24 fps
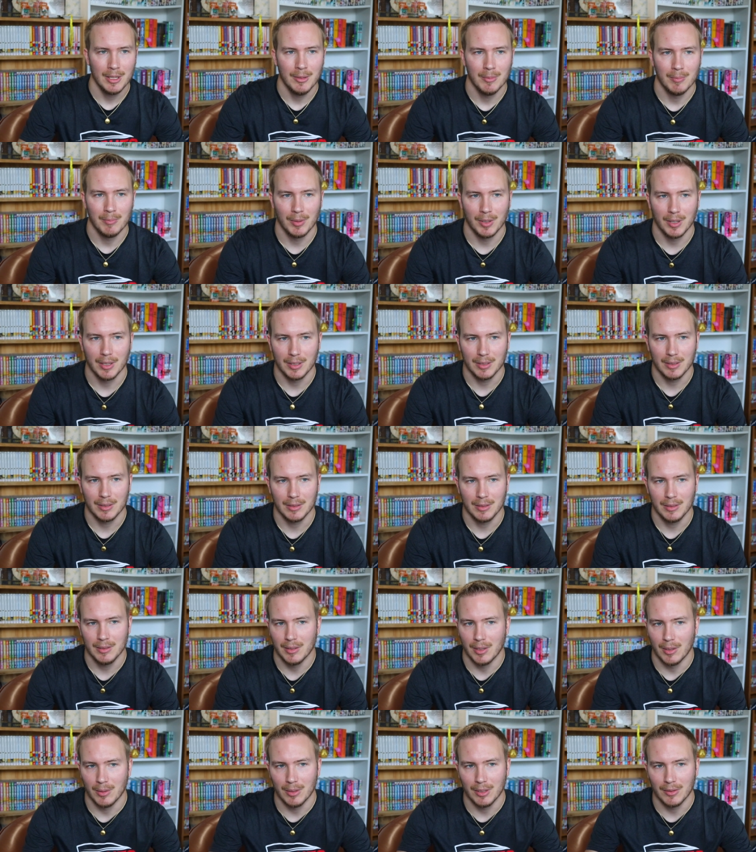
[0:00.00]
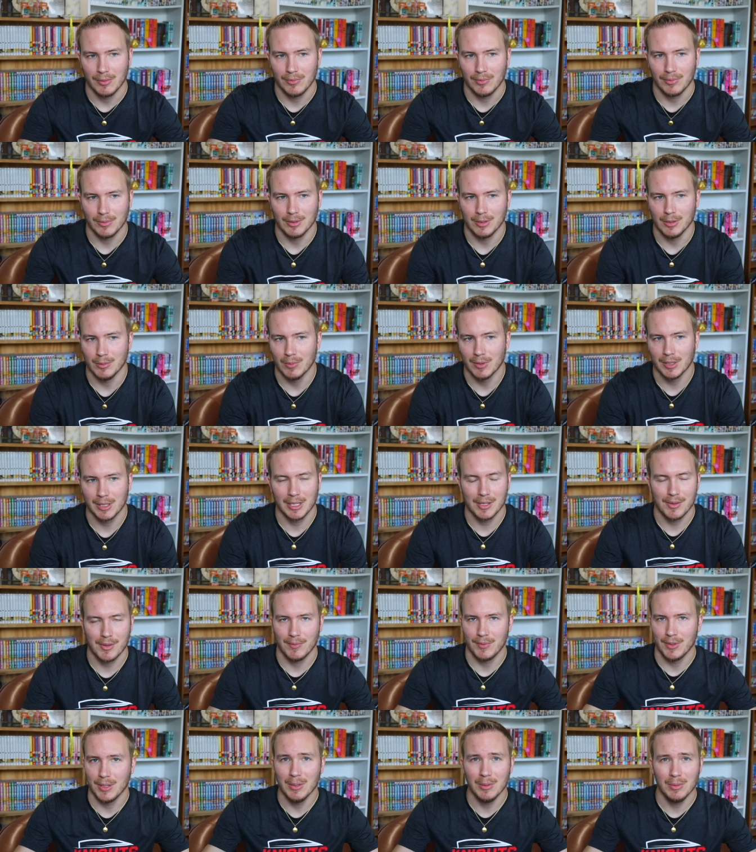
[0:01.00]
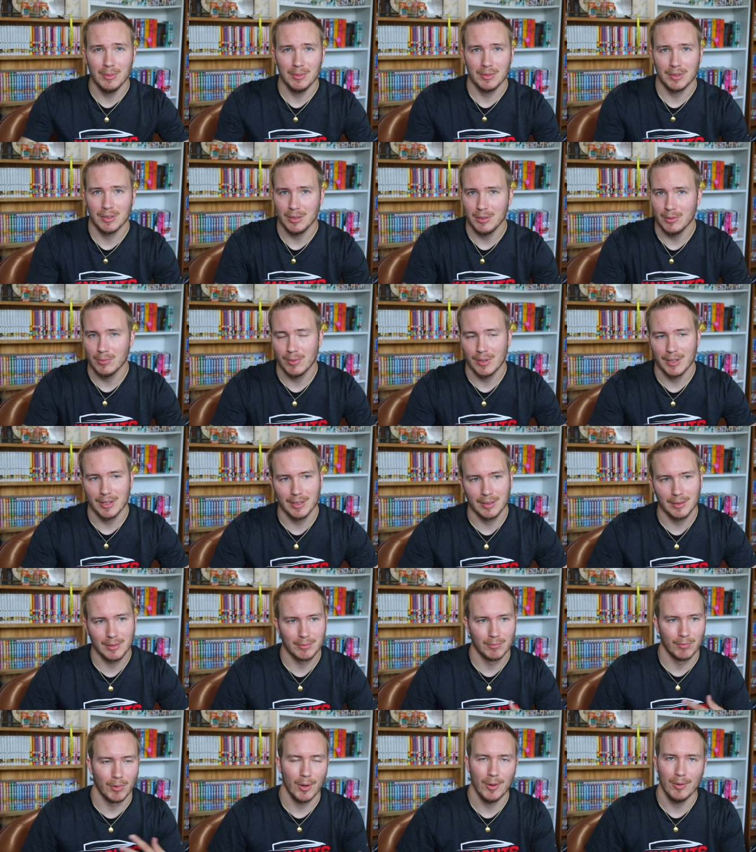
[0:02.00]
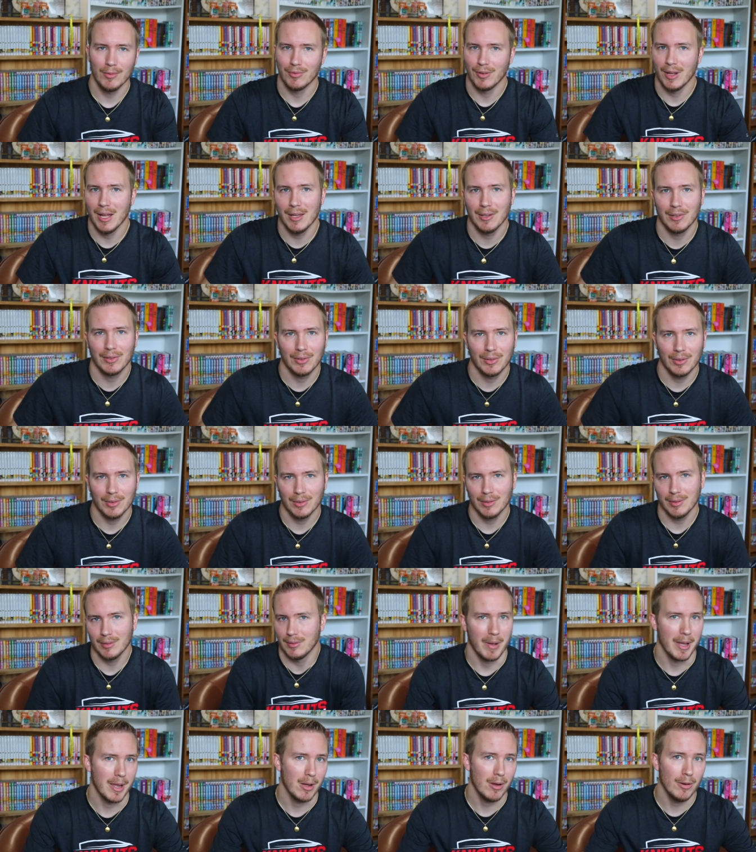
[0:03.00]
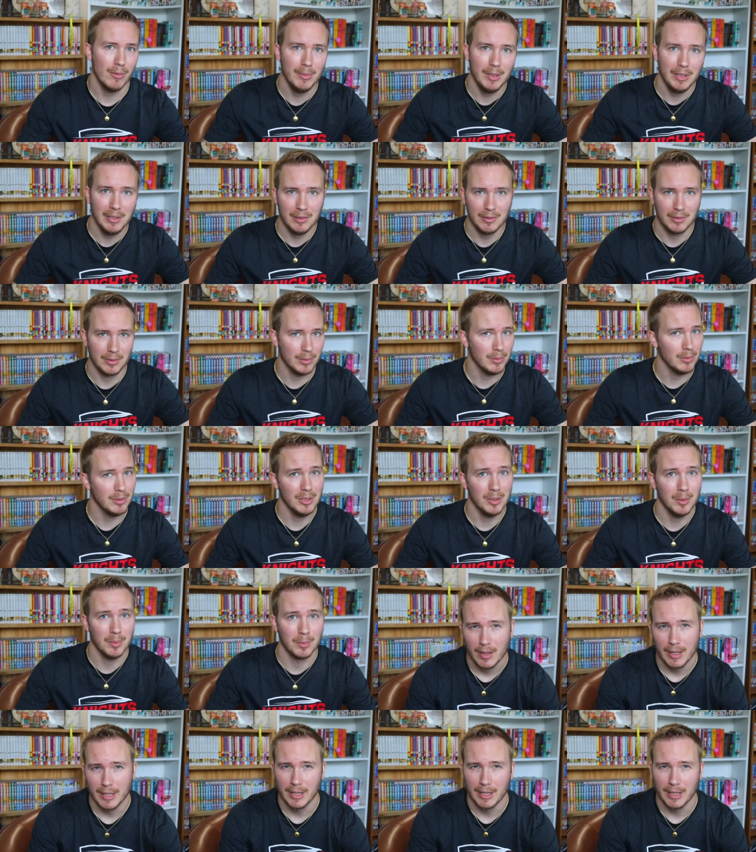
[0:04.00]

but, you know, if you want to get the views and you want to grow faster, by all means, do you.